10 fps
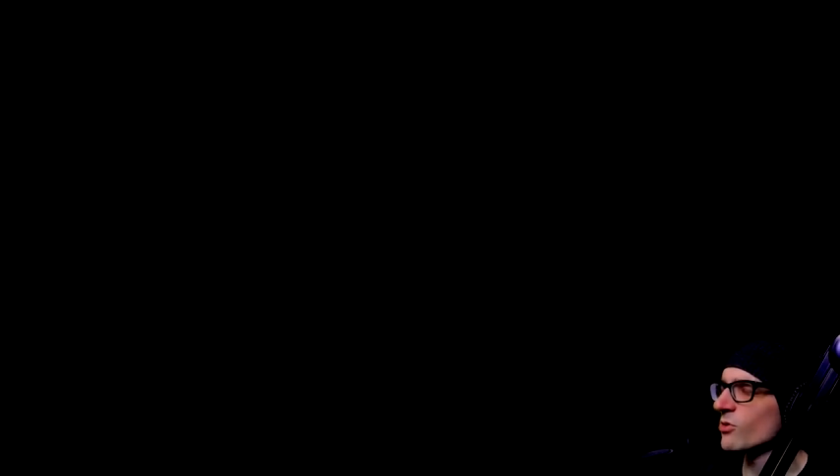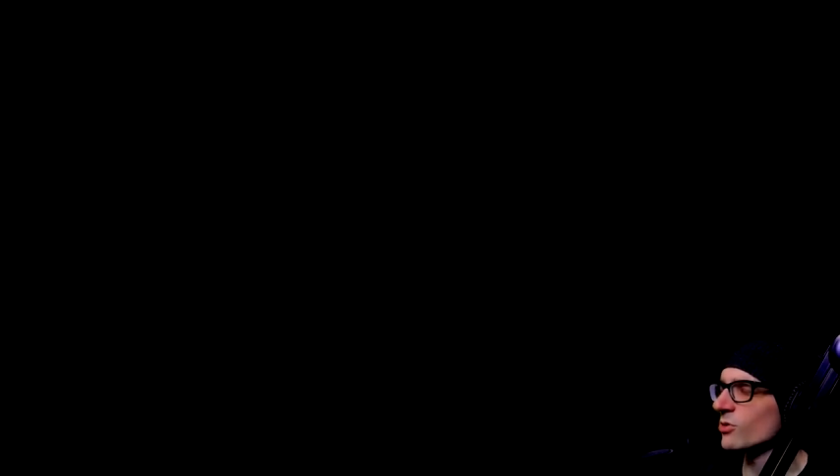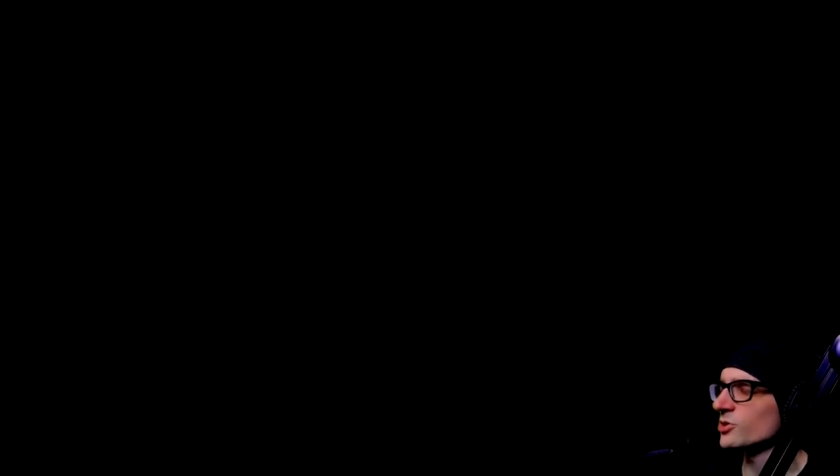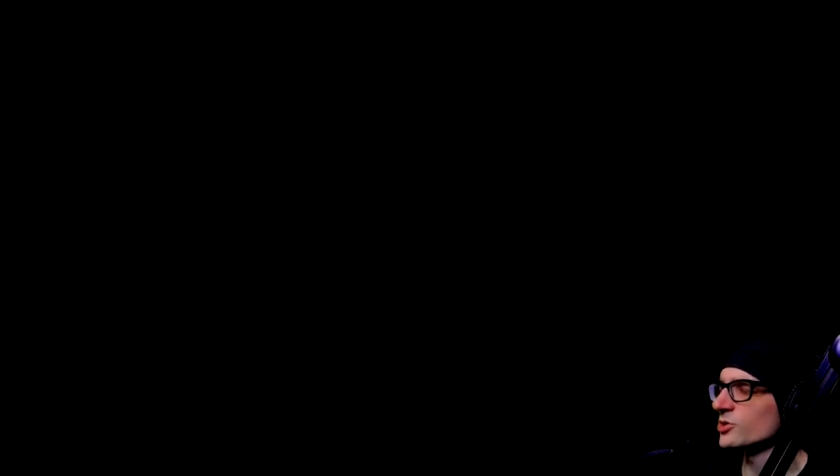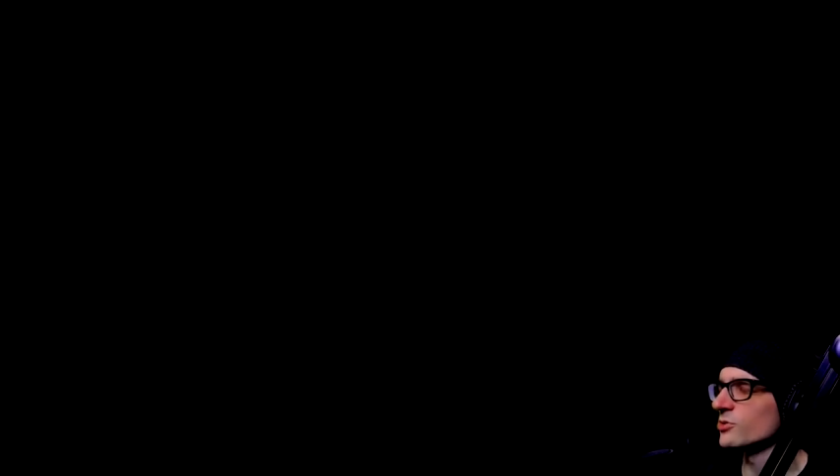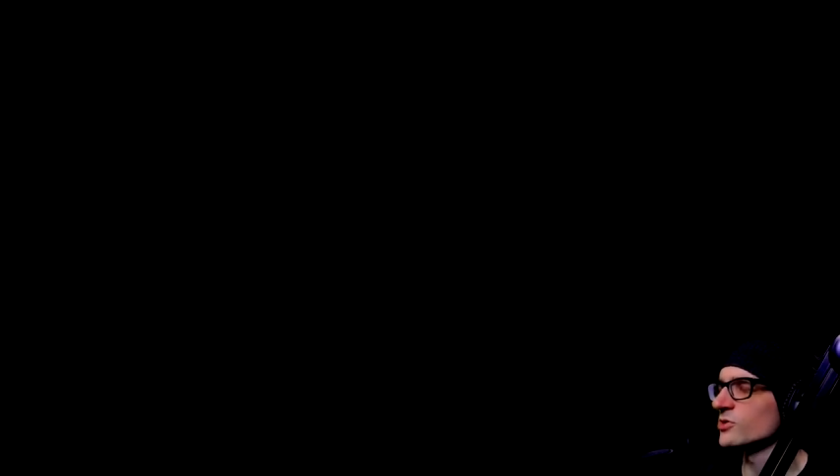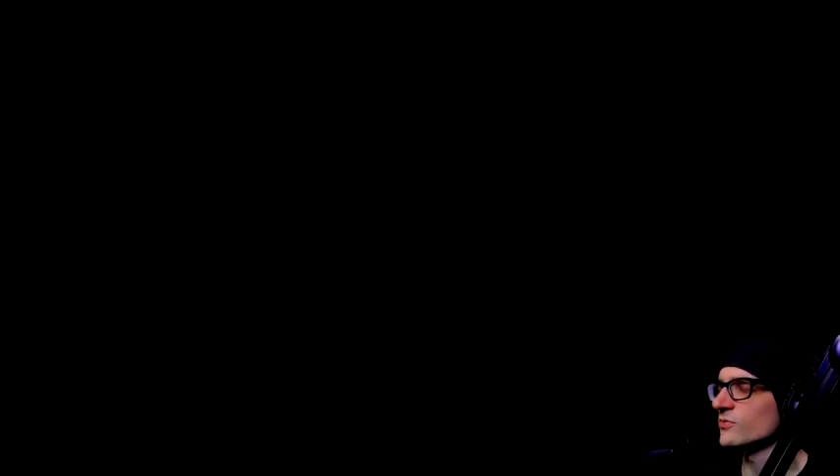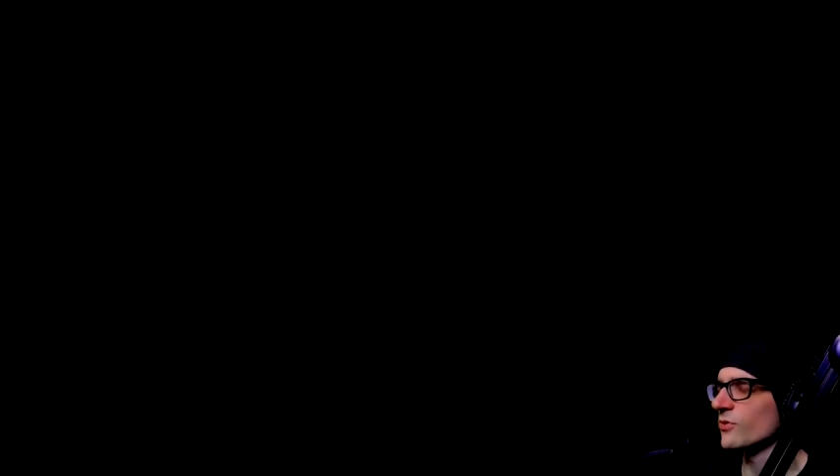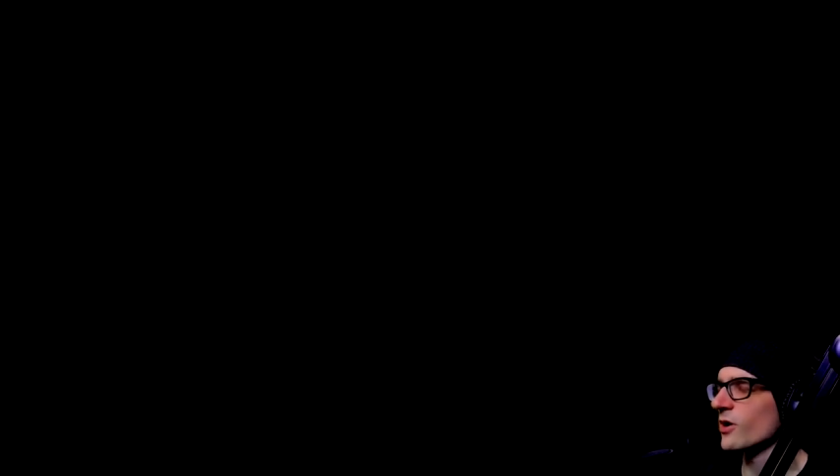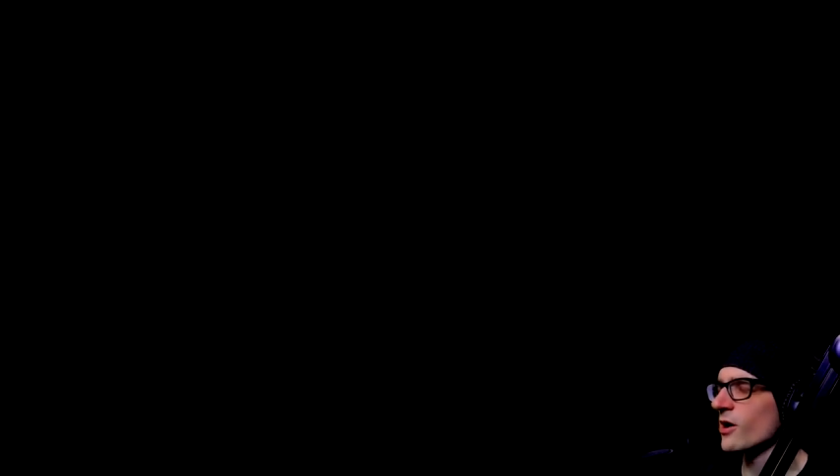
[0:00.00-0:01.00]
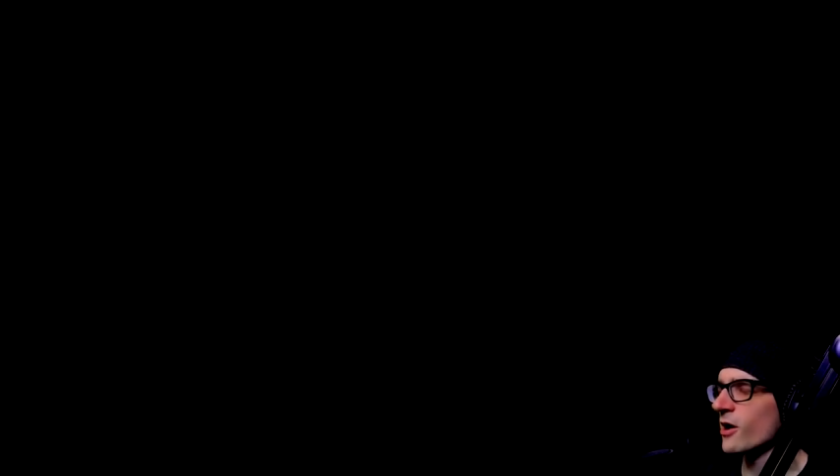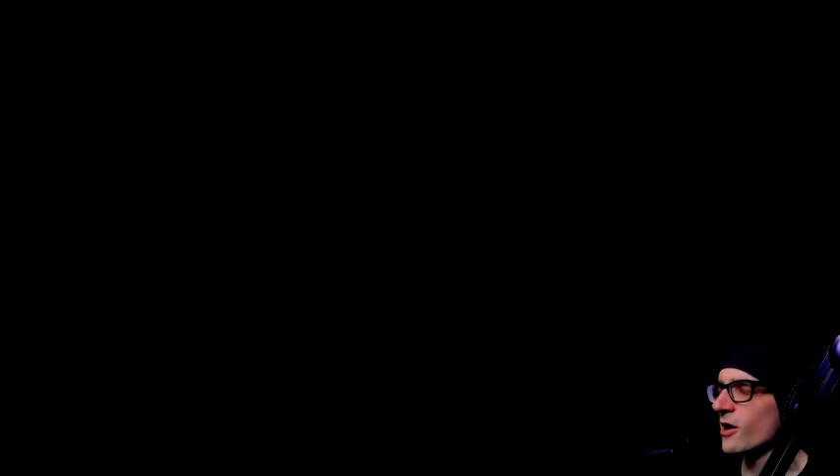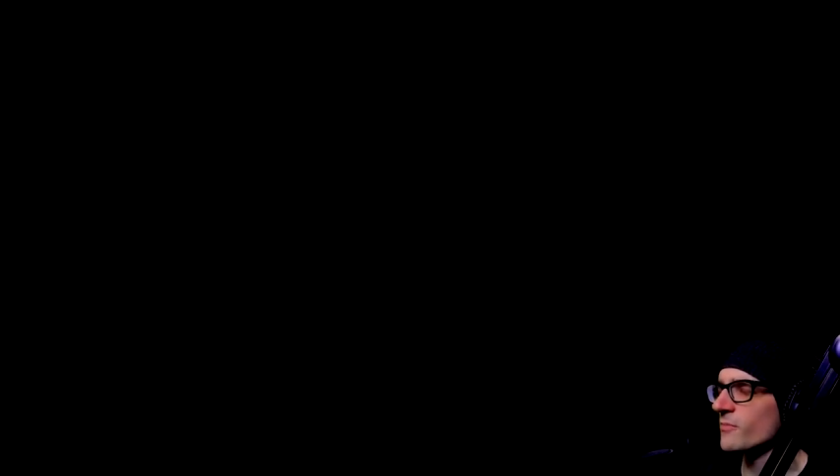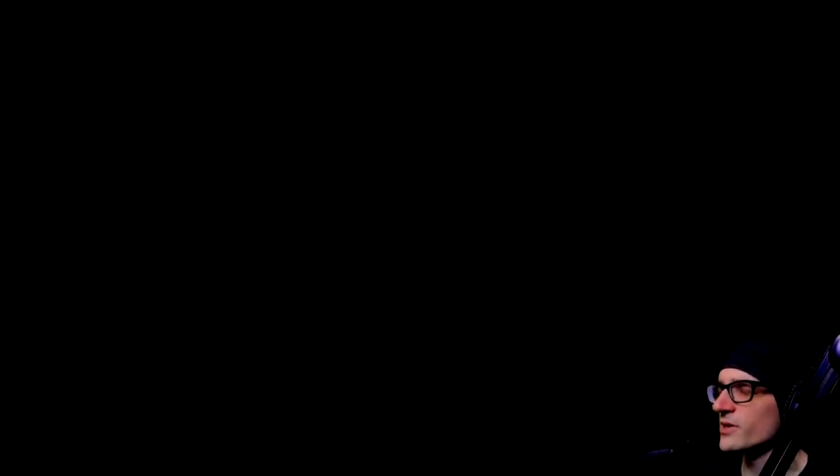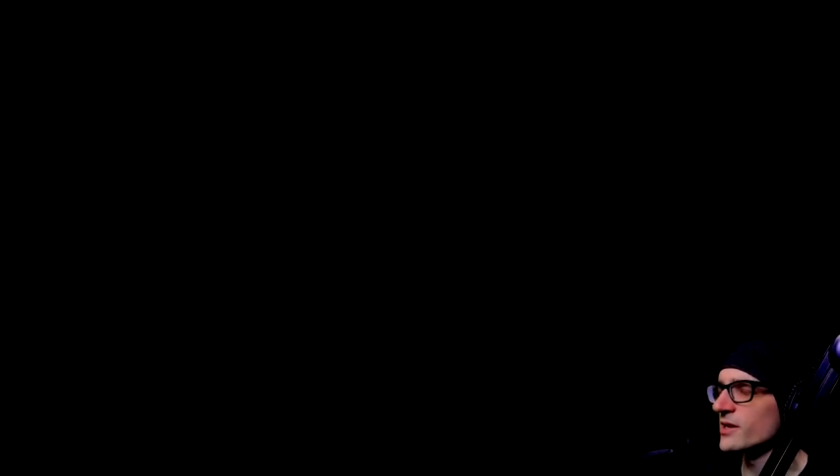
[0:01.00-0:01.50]
horseshoes for a
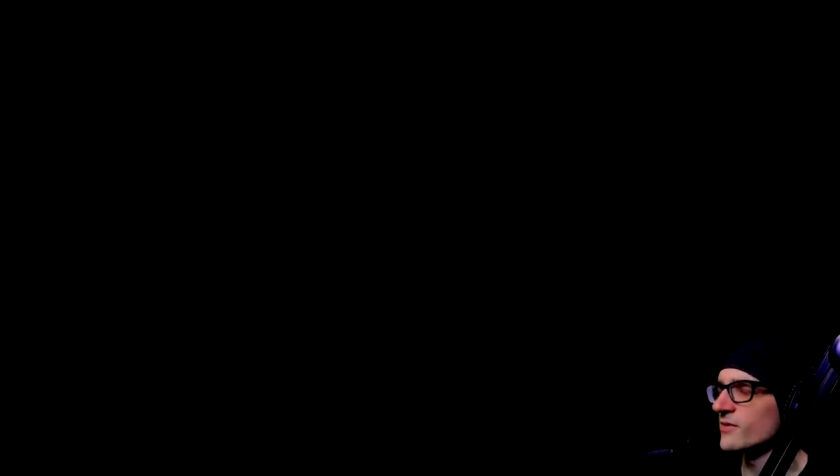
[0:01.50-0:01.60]
hobby